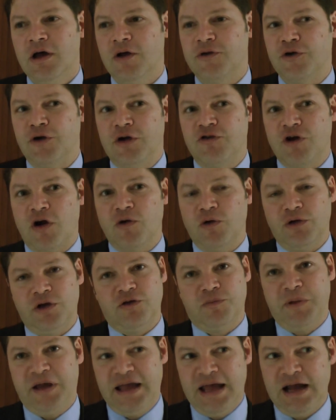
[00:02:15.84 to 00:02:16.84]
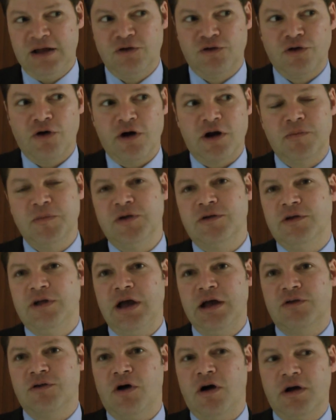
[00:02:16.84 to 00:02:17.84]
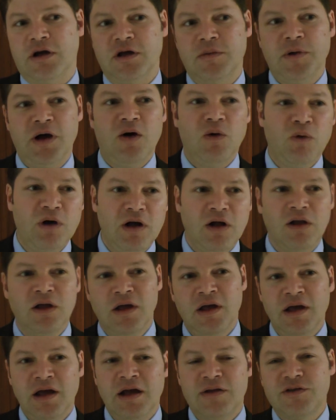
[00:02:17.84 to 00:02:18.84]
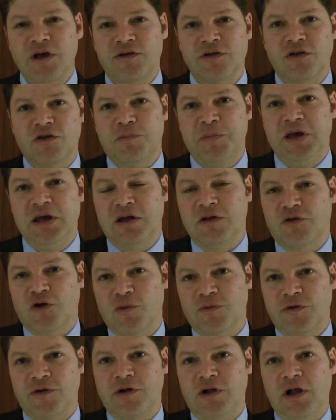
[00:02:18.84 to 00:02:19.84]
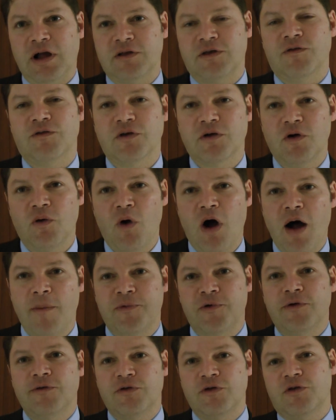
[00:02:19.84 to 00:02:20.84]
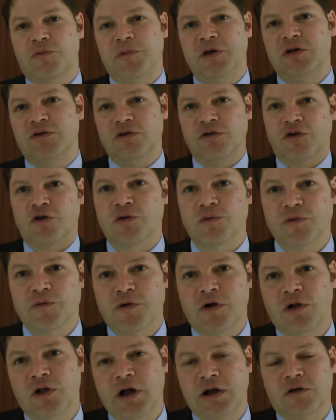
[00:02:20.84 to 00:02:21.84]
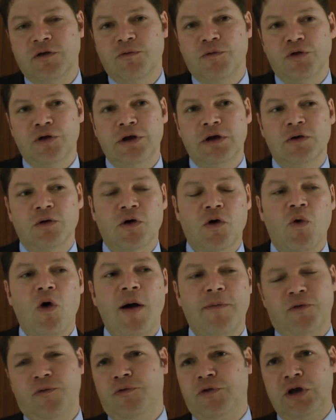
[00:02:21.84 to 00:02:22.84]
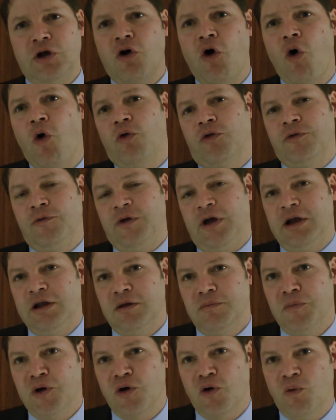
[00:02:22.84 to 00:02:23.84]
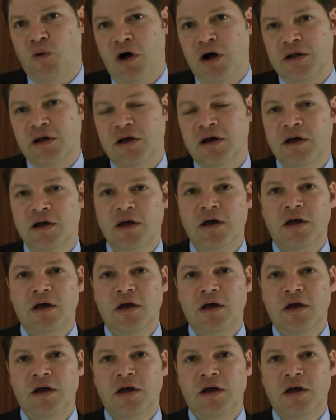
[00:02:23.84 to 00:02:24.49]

Attorney General at least began his argument today talking about, well, it doesn't speak in terms of collectives and cooperatives, it speaks in terms of collectively or cooperatively cultivating marijuana.